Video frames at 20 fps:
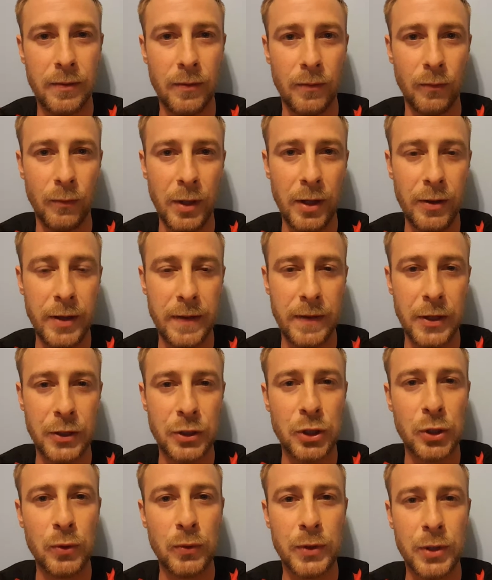really the
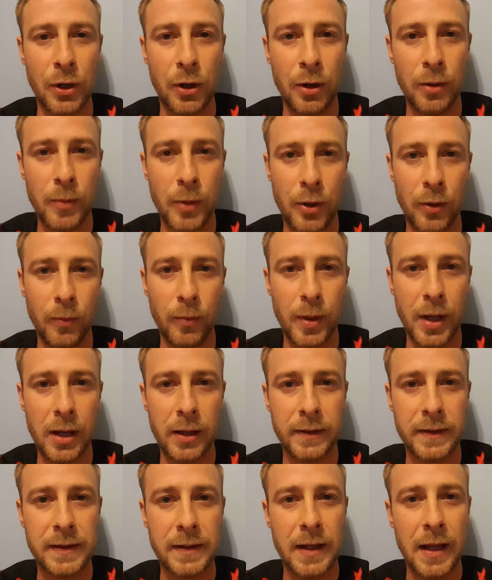2 terminal
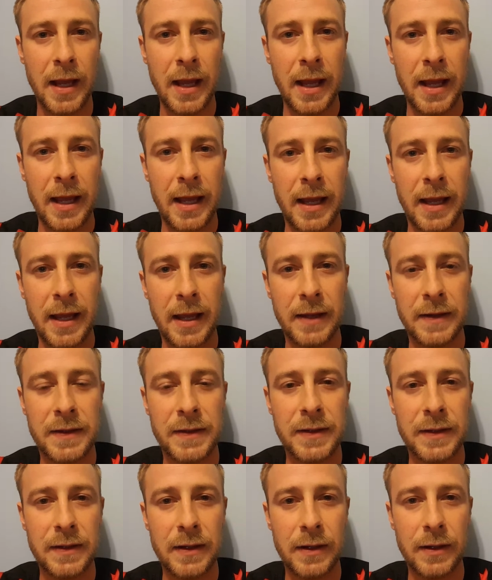bonds,
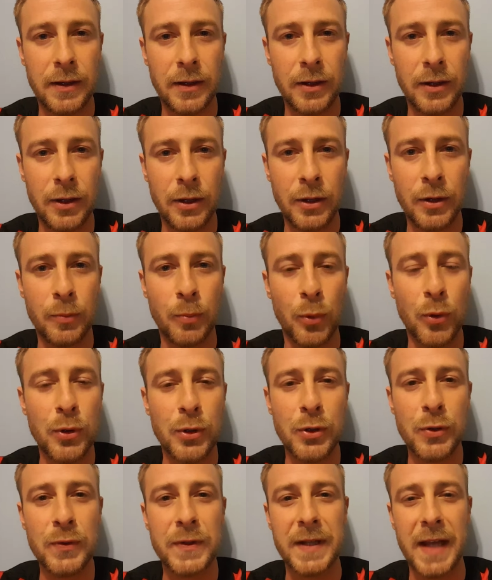is going to
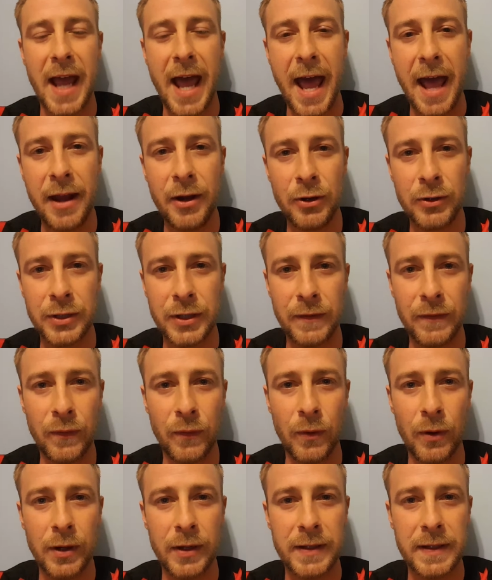produce energy
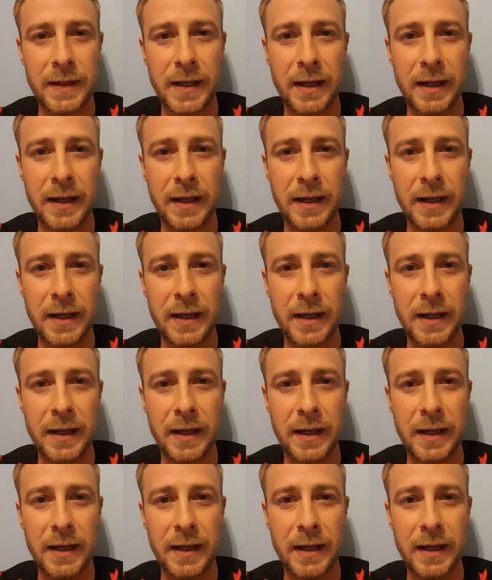for us.